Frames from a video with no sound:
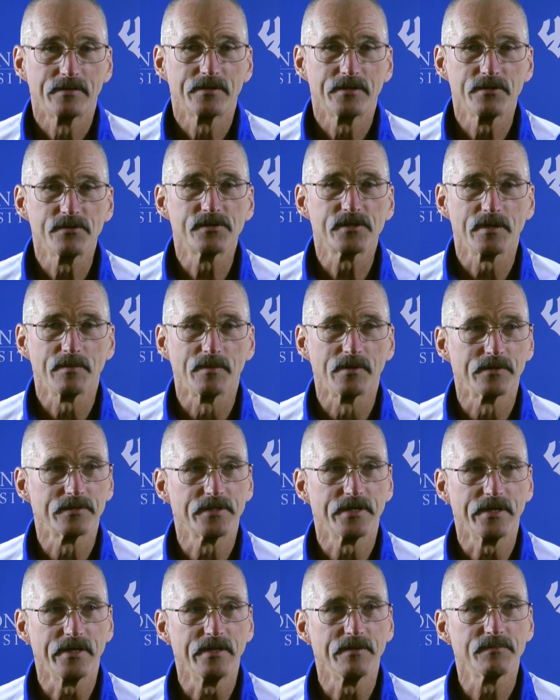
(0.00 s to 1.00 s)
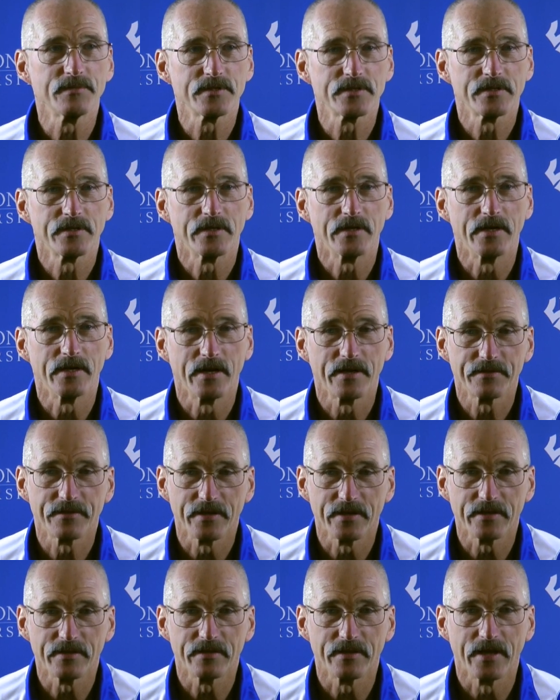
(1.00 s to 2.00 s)
two similar teams, and I
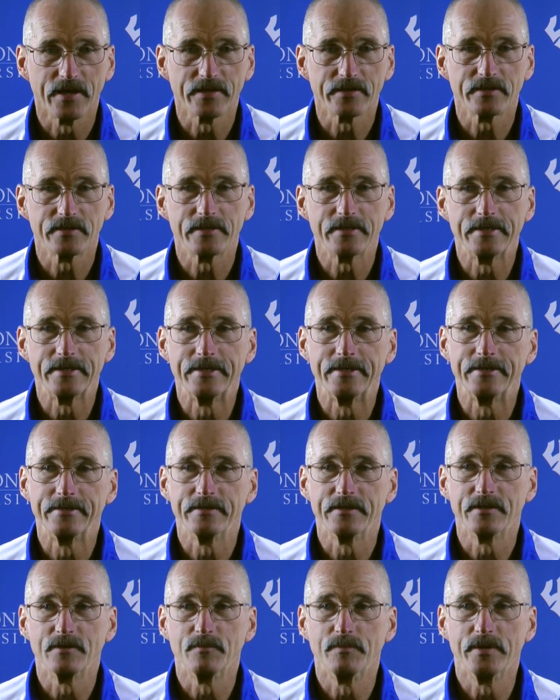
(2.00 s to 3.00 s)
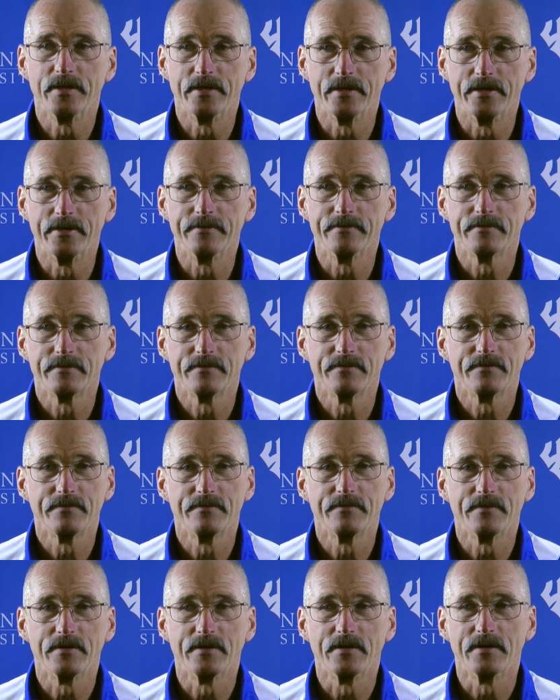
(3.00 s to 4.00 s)
think that it'll be a
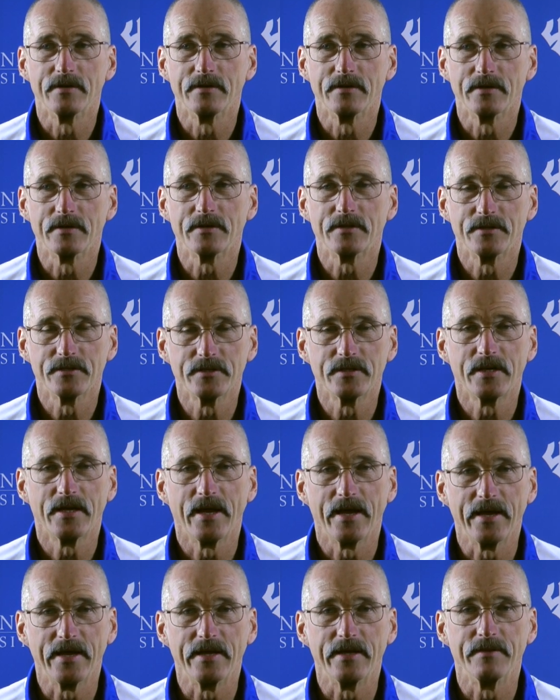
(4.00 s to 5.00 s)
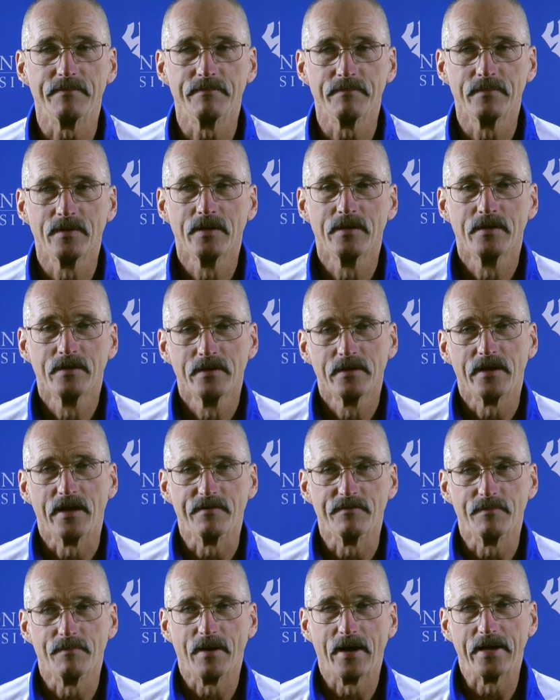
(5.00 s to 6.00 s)
good game.
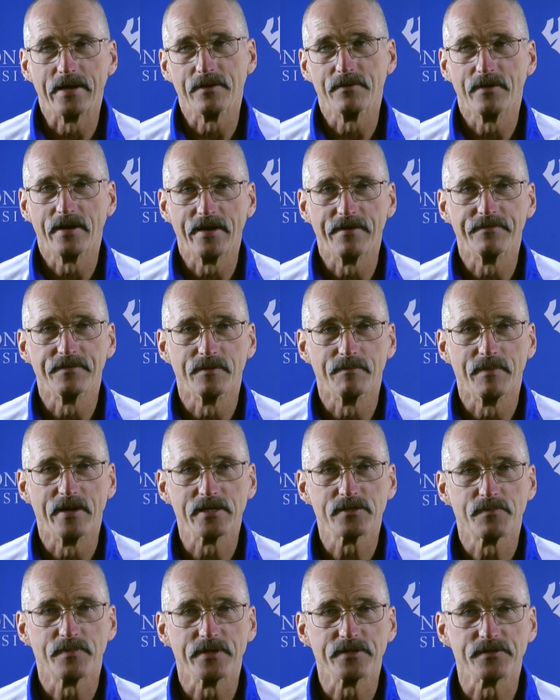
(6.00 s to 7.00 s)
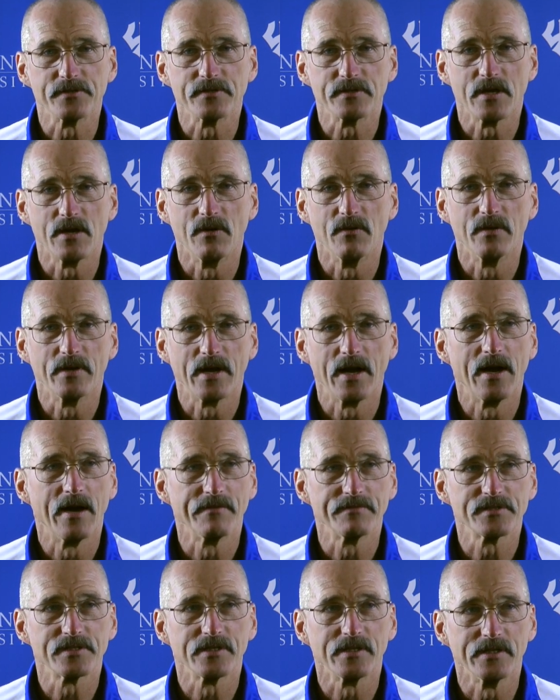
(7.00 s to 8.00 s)
Everybody will have their best pitchers going,
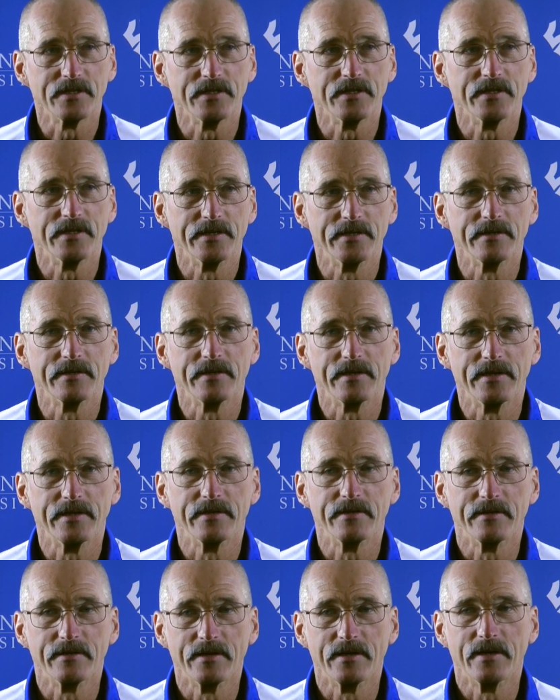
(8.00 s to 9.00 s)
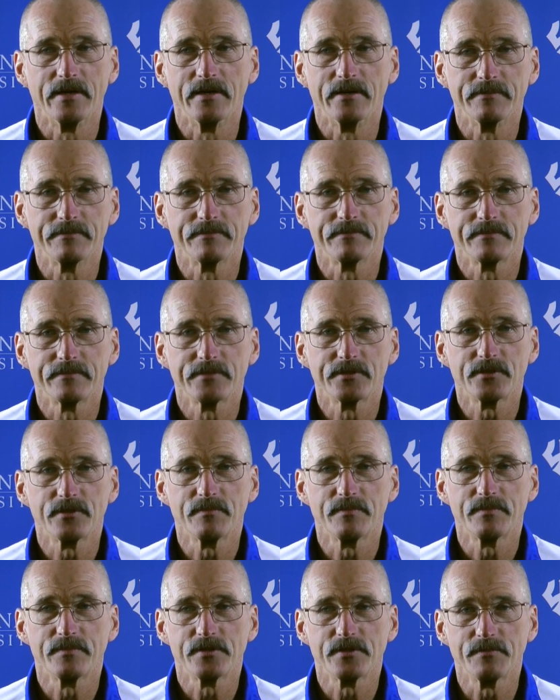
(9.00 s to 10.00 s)
obviously, and
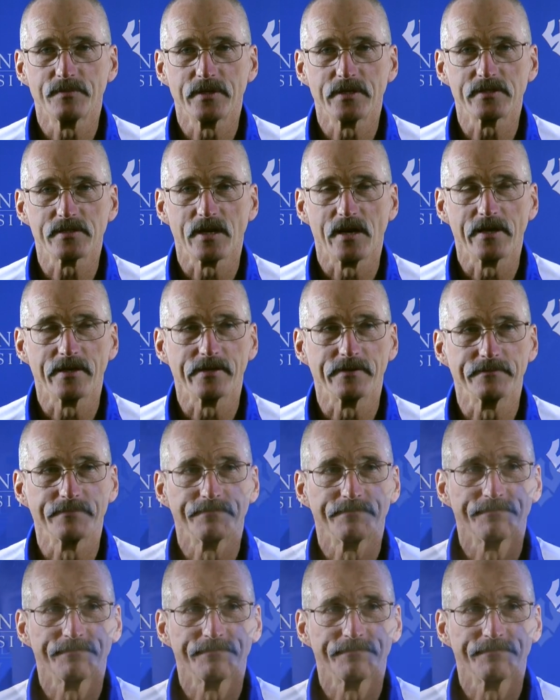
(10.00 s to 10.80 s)
should be exciting.